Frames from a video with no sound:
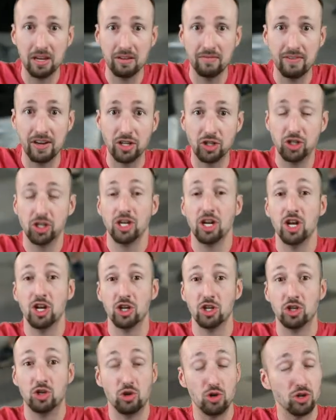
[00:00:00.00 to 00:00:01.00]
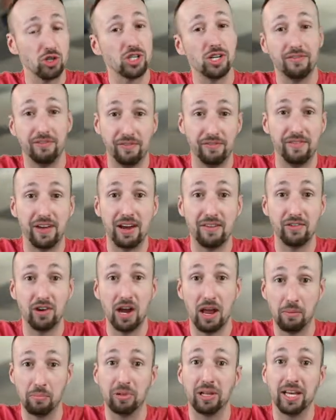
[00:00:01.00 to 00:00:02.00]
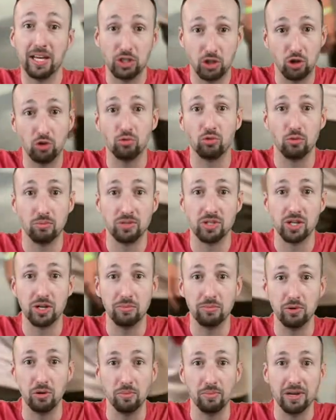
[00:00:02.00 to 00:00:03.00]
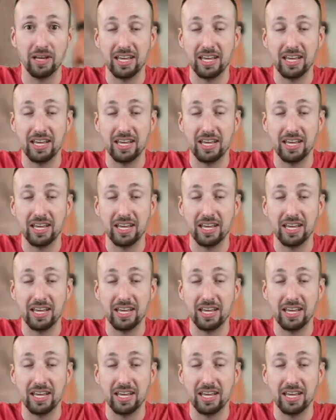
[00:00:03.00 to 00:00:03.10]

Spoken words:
convention, do yourself a favor and play 2 Rooms in a Boom.